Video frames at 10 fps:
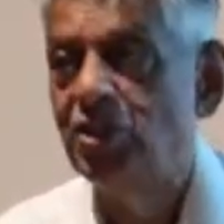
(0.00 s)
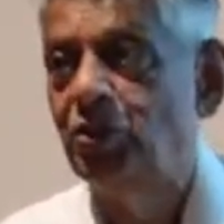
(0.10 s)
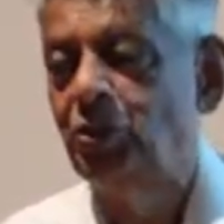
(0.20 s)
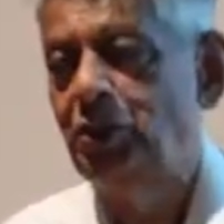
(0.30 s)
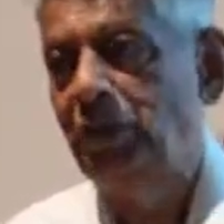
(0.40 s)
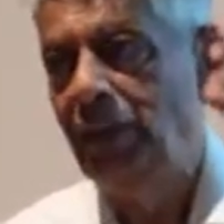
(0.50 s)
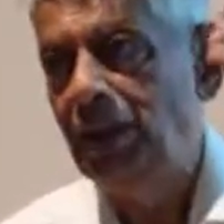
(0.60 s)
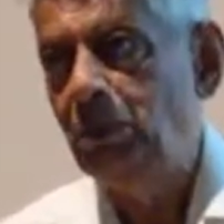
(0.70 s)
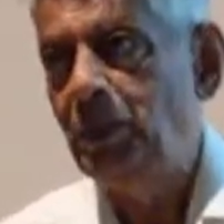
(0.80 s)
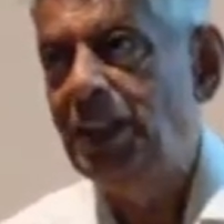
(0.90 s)
So
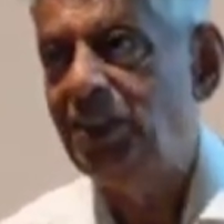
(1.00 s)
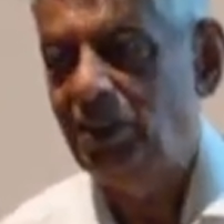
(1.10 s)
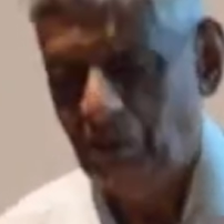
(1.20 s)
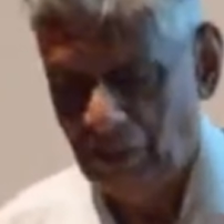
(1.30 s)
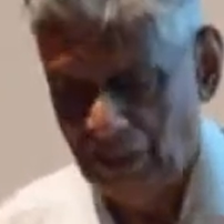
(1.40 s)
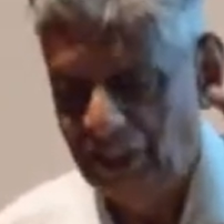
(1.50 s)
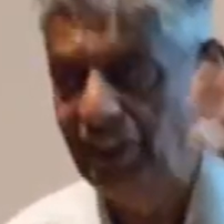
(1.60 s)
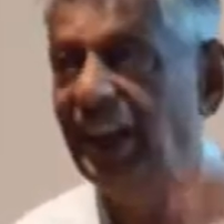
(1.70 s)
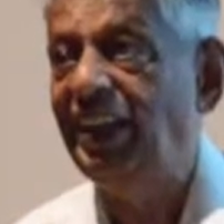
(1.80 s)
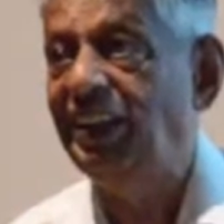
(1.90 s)
development
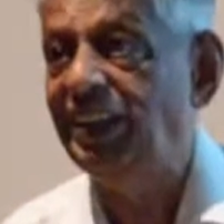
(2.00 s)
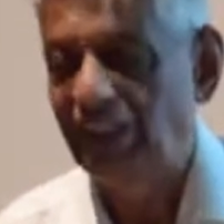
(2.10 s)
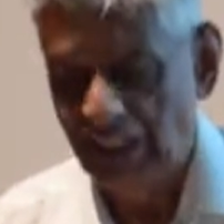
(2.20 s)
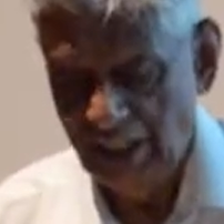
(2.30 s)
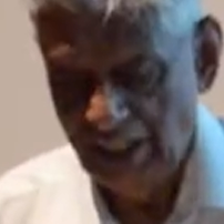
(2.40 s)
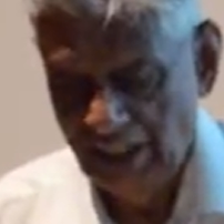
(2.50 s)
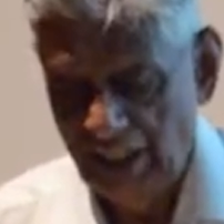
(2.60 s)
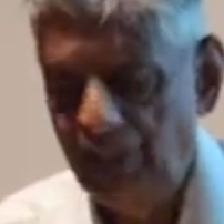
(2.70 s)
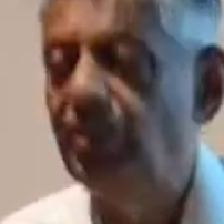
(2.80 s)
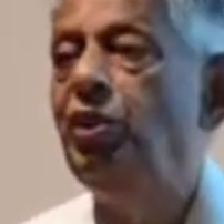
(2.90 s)
versus heritage
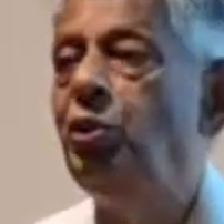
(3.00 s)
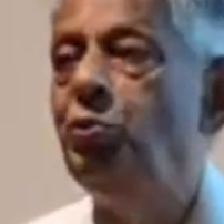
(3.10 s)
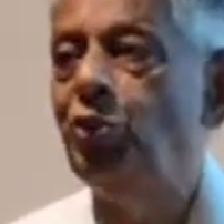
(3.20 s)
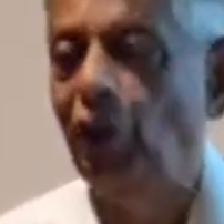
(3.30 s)
is in huge